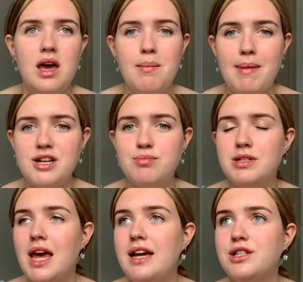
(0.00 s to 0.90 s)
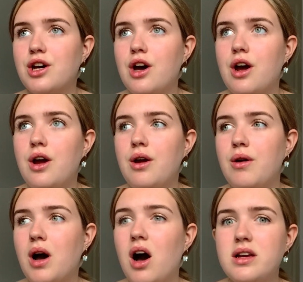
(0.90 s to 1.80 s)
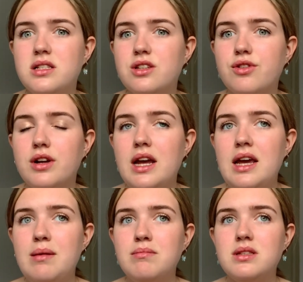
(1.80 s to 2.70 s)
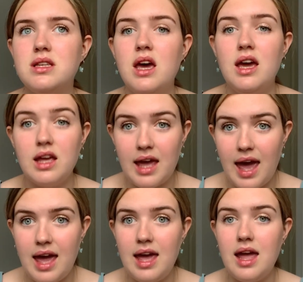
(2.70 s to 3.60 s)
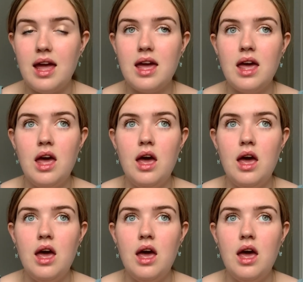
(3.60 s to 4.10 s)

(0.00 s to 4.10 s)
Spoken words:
mashed potato, ice creams, cake,